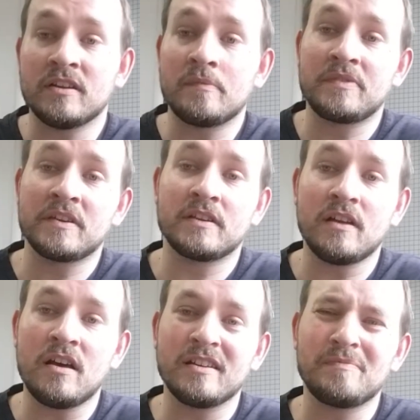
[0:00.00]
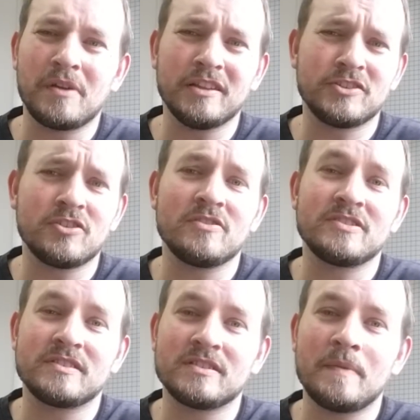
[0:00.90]
and I'm thinking, I could probably charge
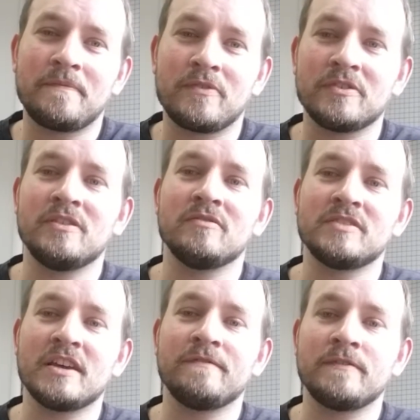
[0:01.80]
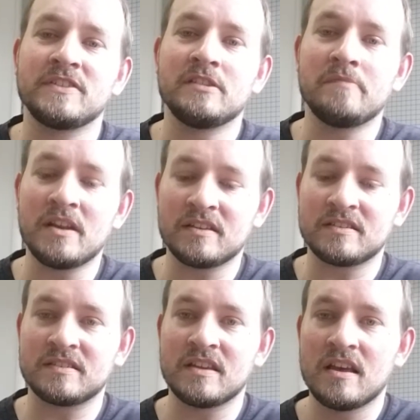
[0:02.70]
this up for, 10, 15
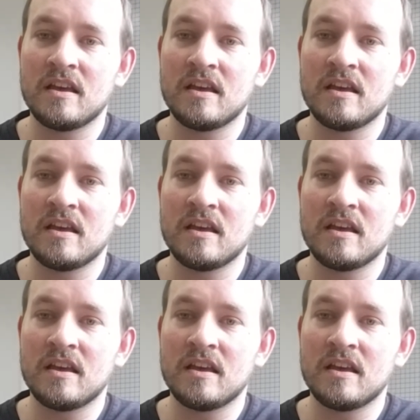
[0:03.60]
minutes,